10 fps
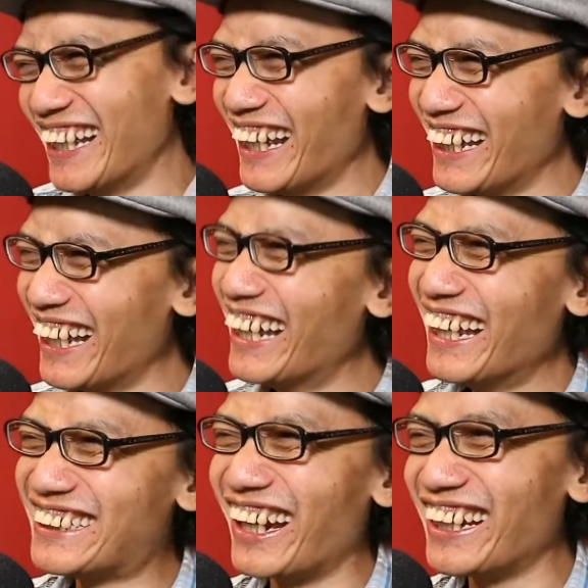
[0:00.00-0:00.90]

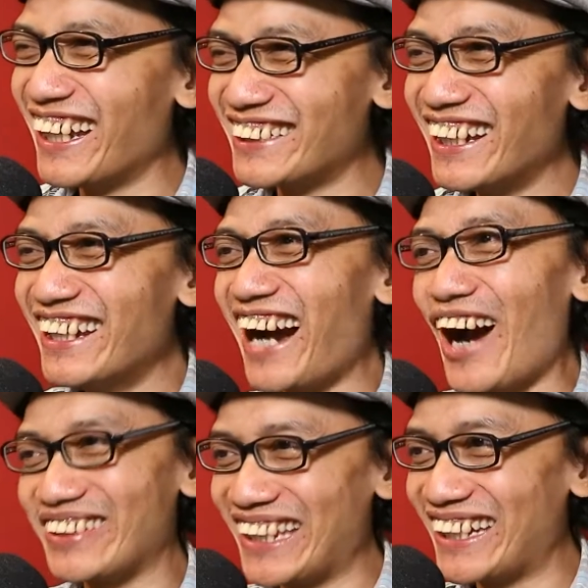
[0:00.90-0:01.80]
So it is
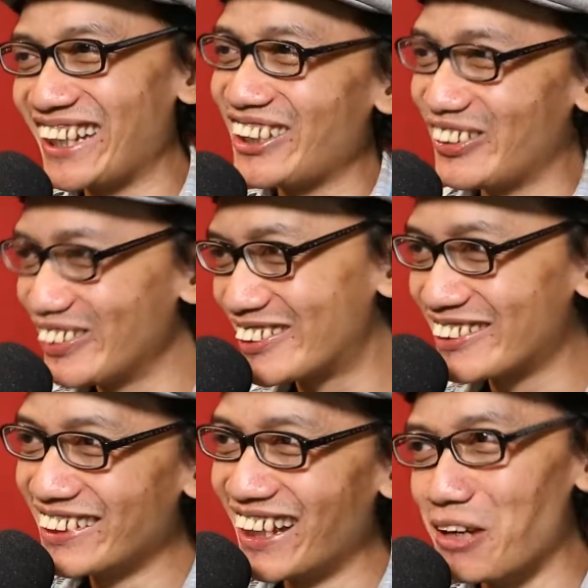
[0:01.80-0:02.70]
outdated news.
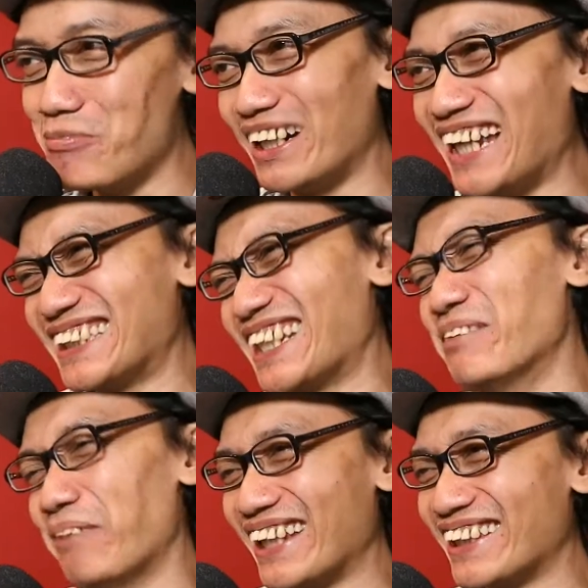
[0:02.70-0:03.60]
But doesn't matter.